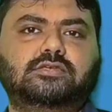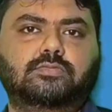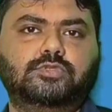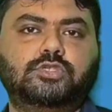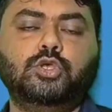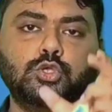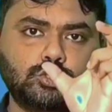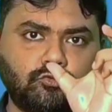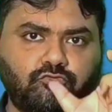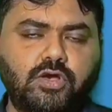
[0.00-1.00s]
unlike
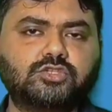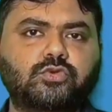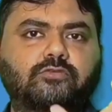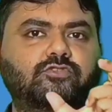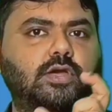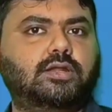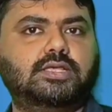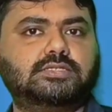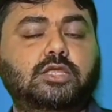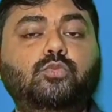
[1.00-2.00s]
terms. So first we
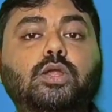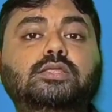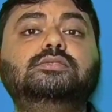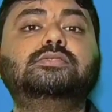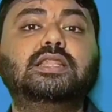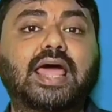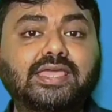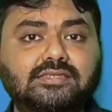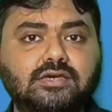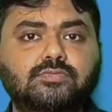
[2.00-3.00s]
have to understand what
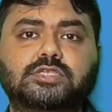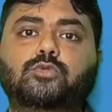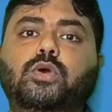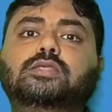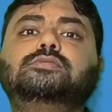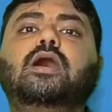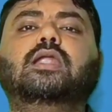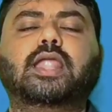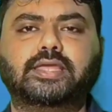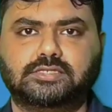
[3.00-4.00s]
is like terms and
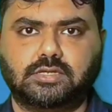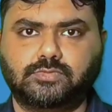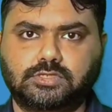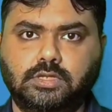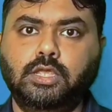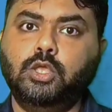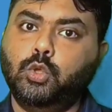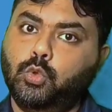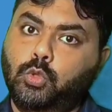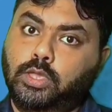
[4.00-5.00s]
what is unlike
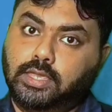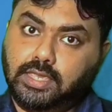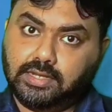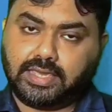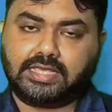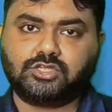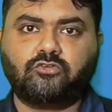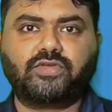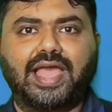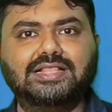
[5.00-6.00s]
terms.
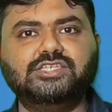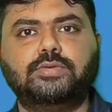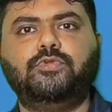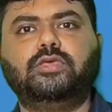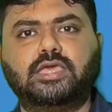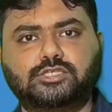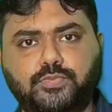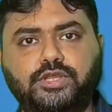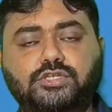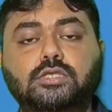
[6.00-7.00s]
In case of
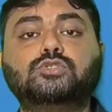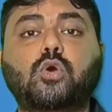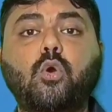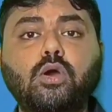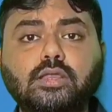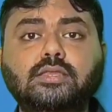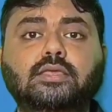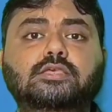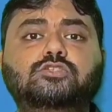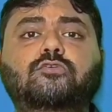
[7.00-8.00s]
algebraic expressions
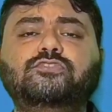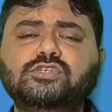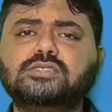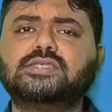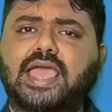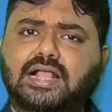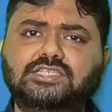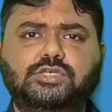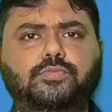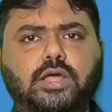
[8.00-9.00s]
or in case of
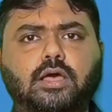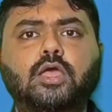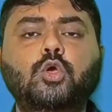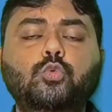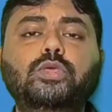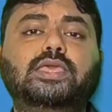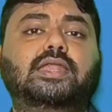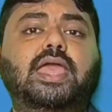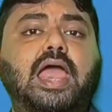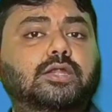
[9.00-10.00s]
just algebra,
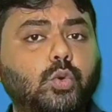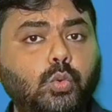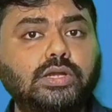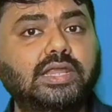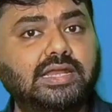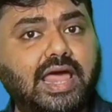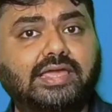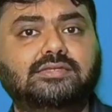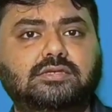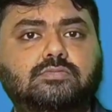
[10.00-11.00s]
we can add
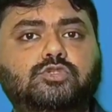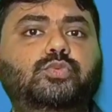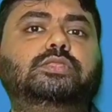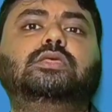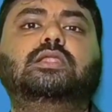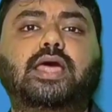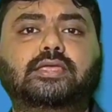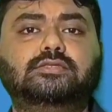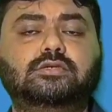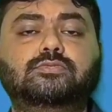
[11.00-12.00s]
only like terms
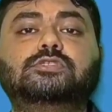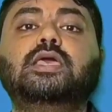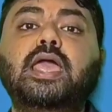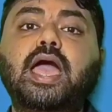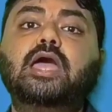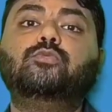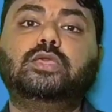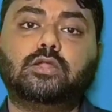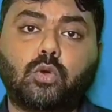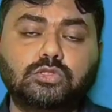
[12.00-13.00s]
with like terms,
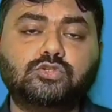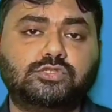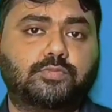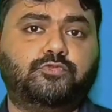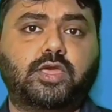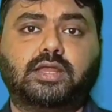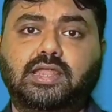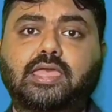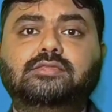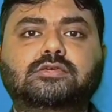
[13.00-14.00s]
and we can also
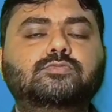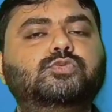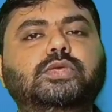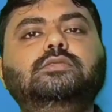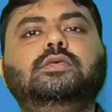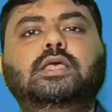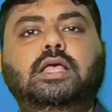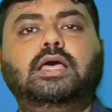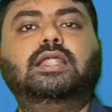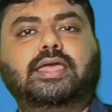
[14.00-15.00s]
subtract like terms
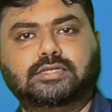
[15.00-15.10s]
with